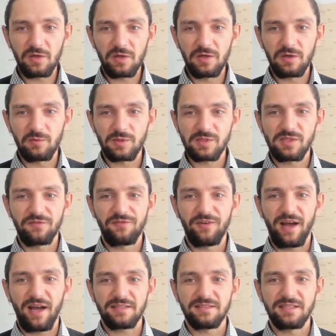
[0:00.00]
was the
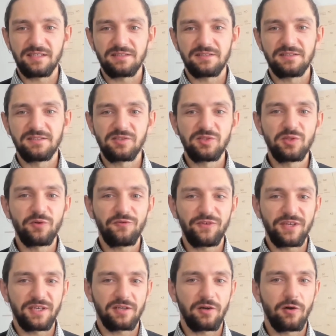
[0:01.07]
fact that this new
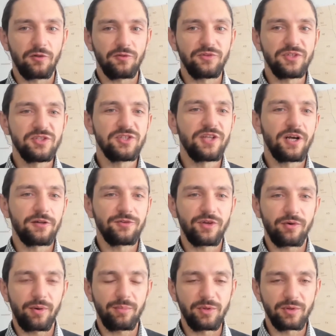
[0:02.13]
thing called digital
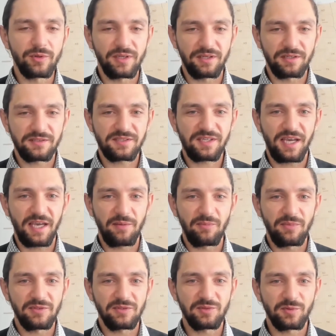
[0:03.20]
therapeutics
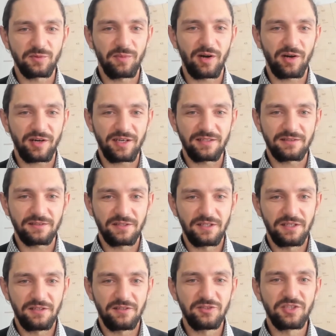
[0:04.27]
came into the market.
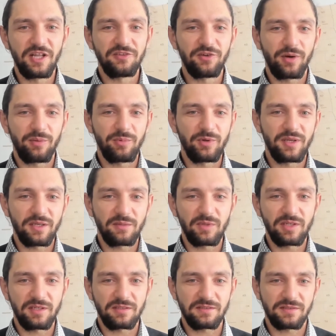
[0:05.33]
Digital therapeutic
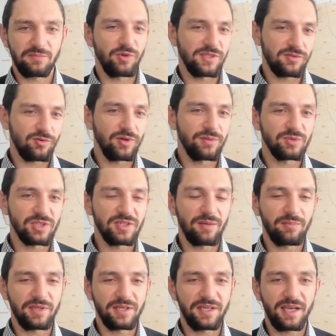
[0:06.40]
meaning prescription
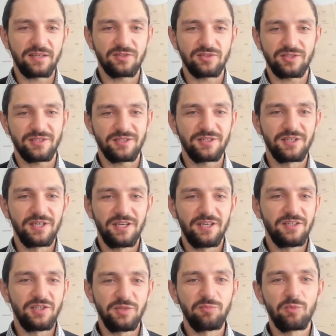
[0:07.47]
application.
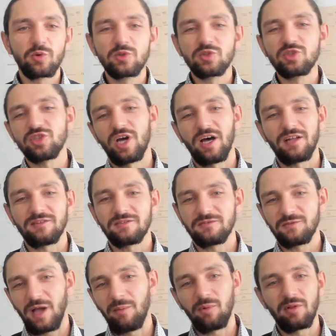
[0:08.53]
The moonshot a
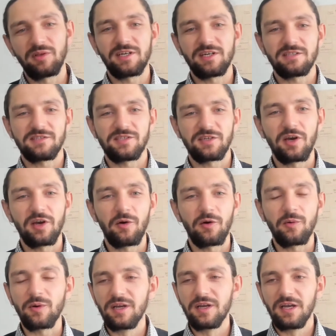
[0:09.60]
couple years
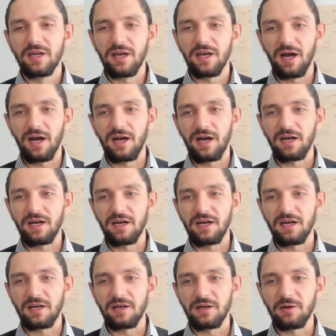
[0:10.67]
ago
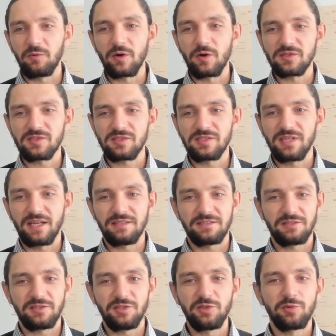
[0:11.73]
was that
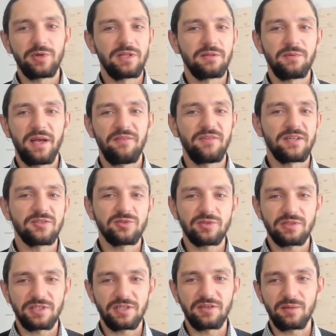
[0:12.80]
you will
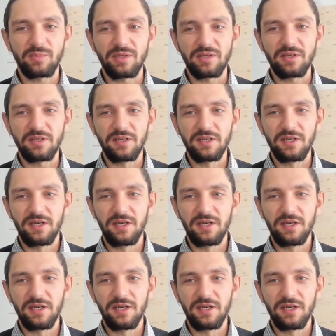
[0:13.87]
eventually going to be